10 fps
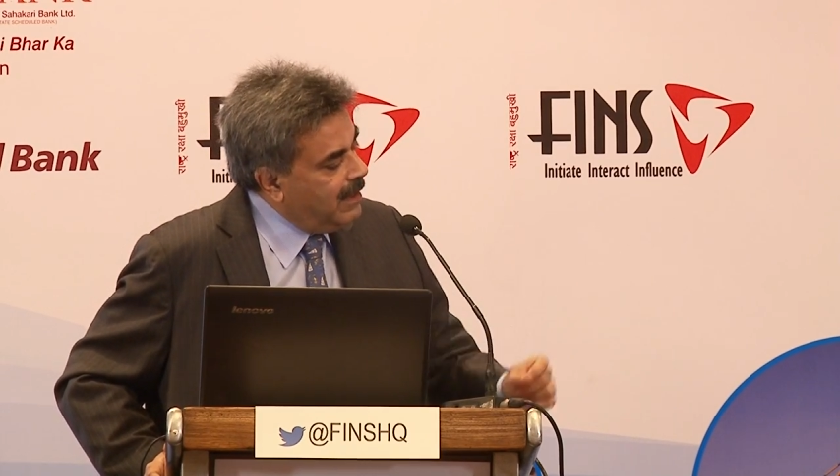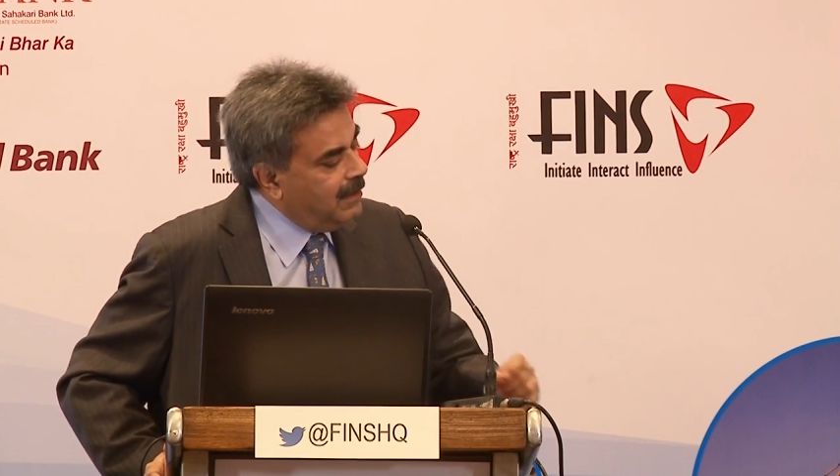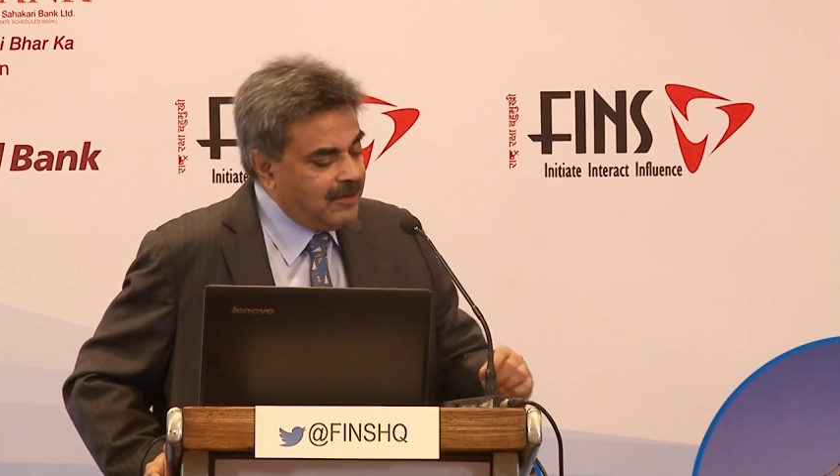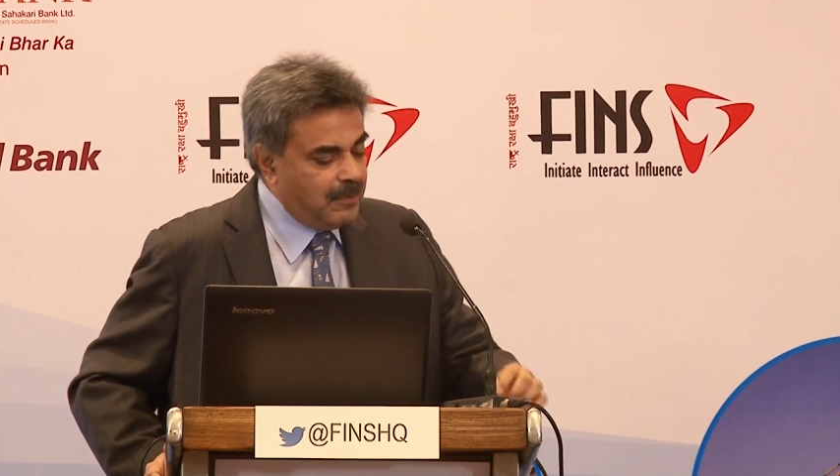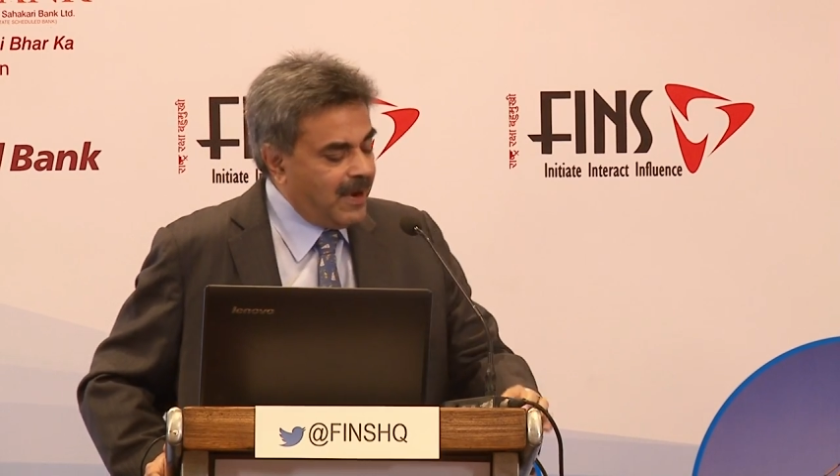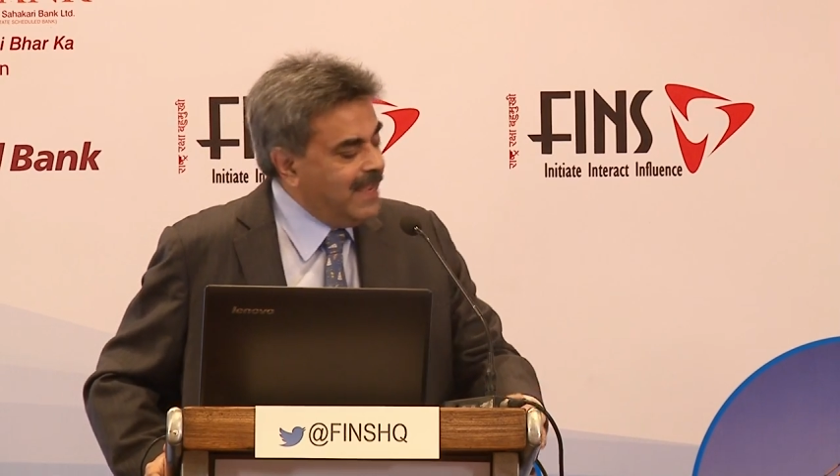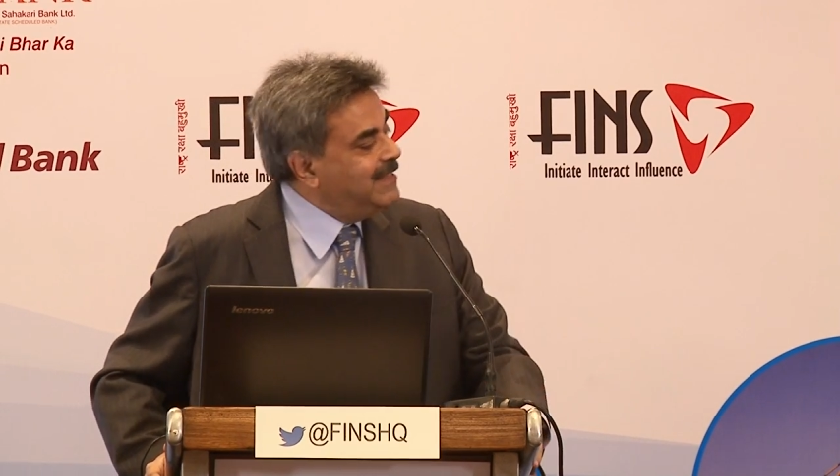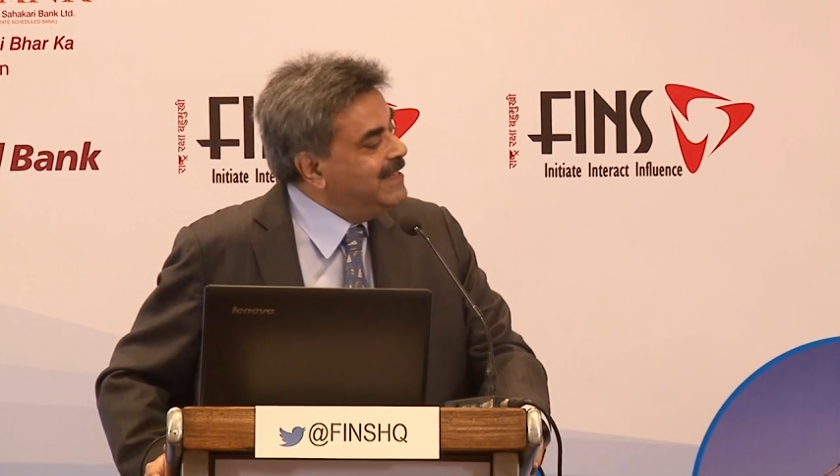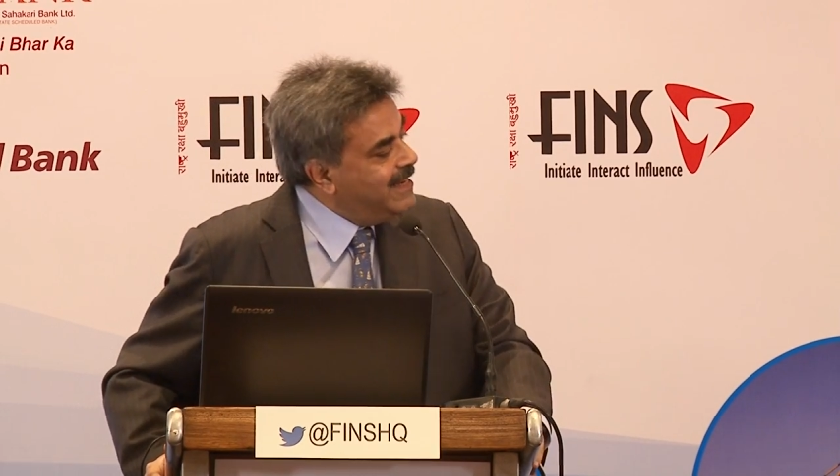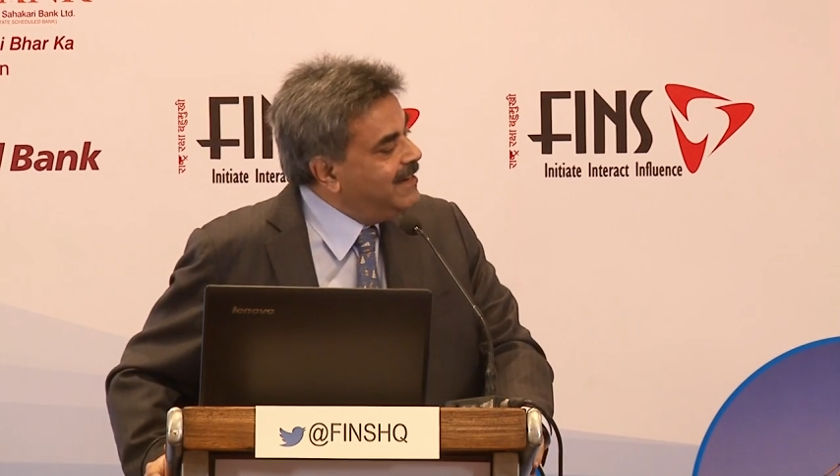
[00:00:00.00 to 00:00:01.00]

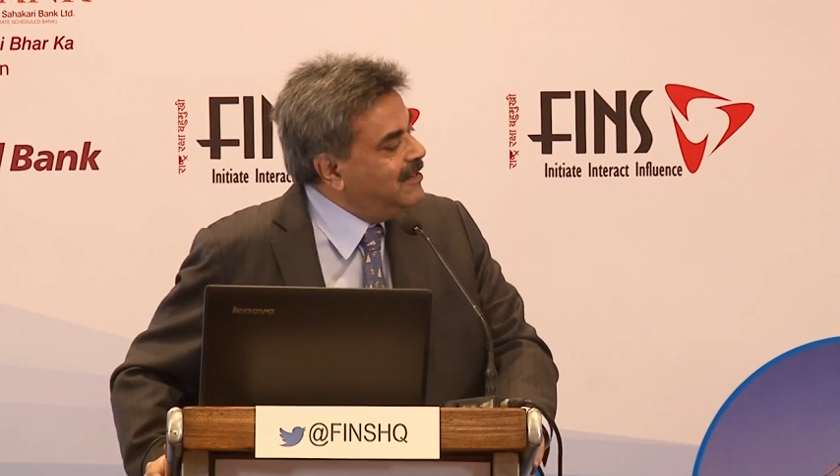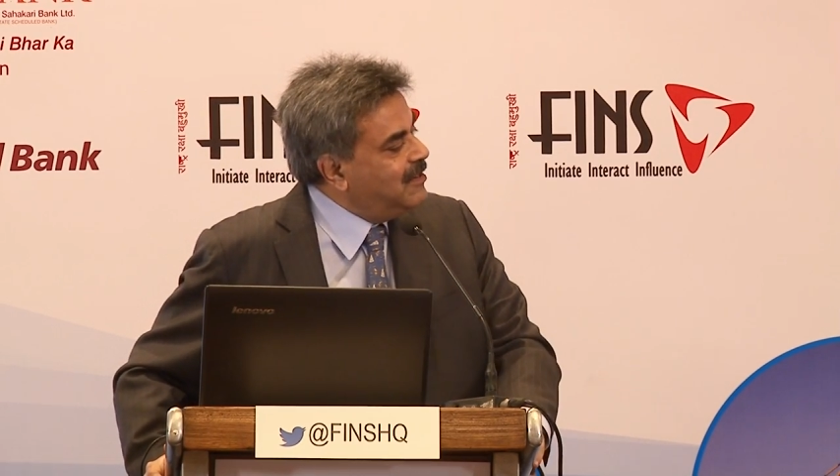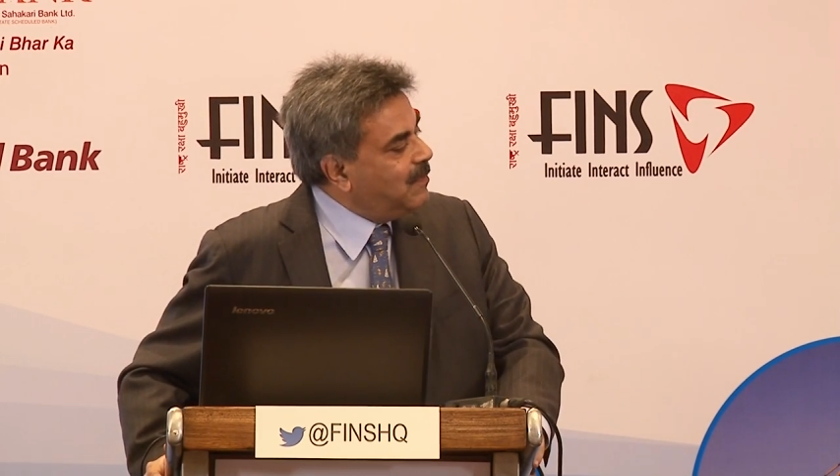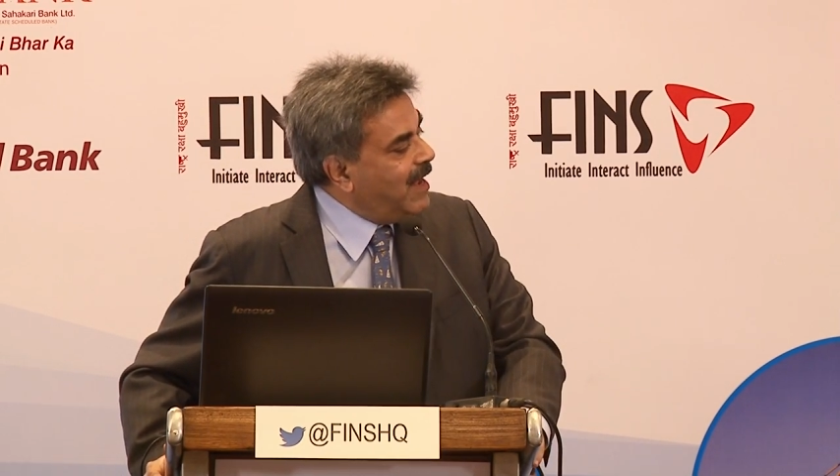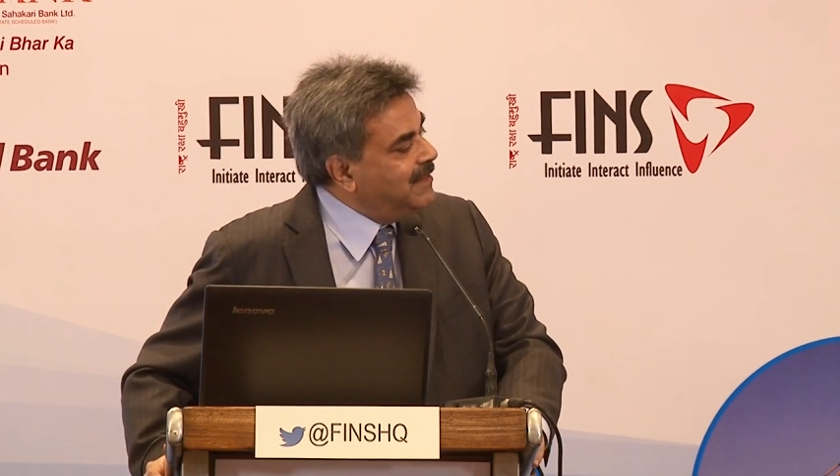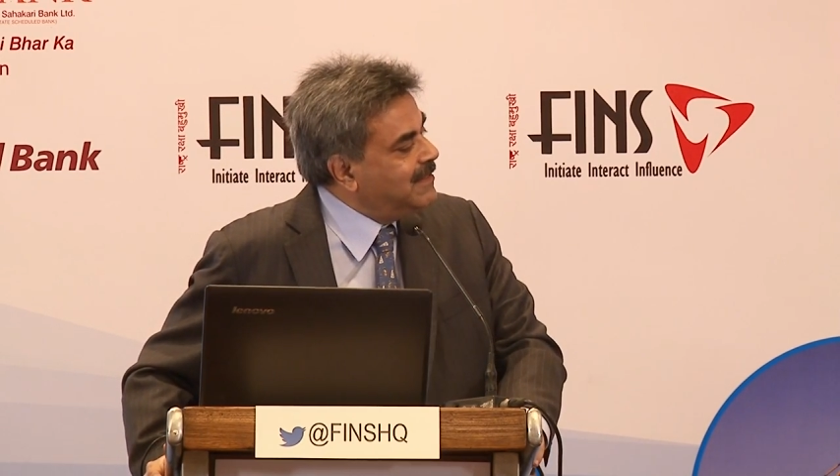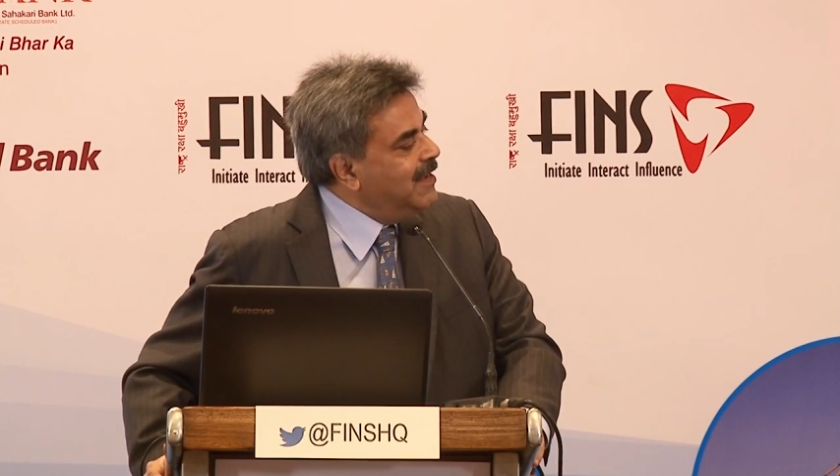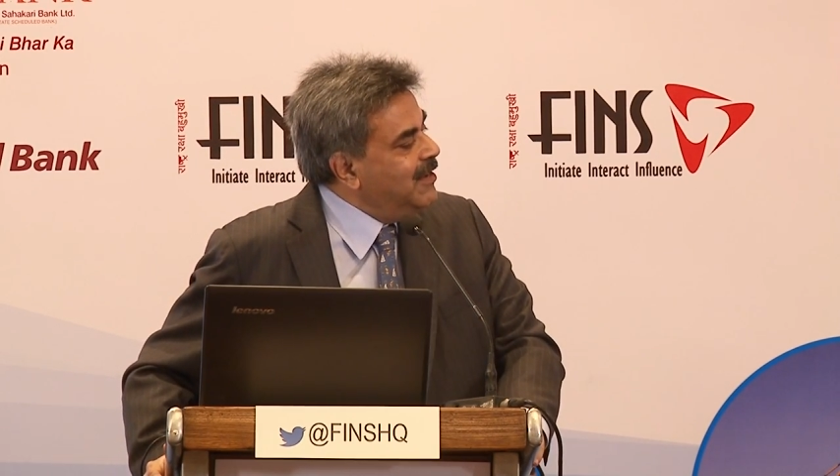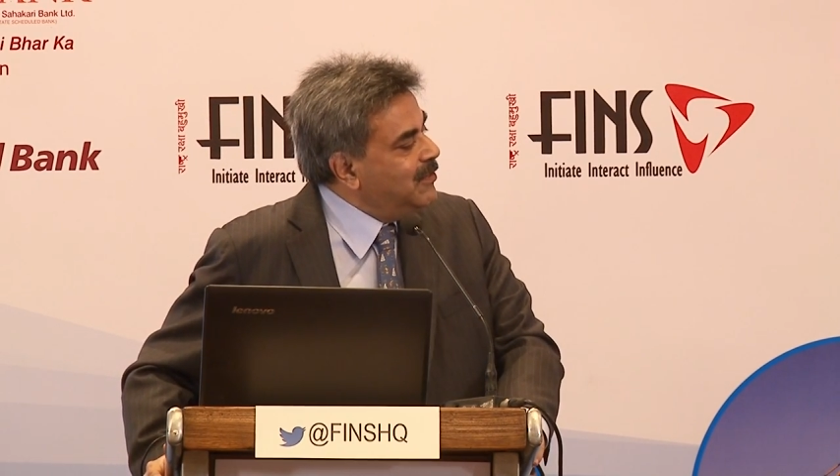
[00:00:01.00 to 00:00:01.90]
enterprise, Indian enterprise,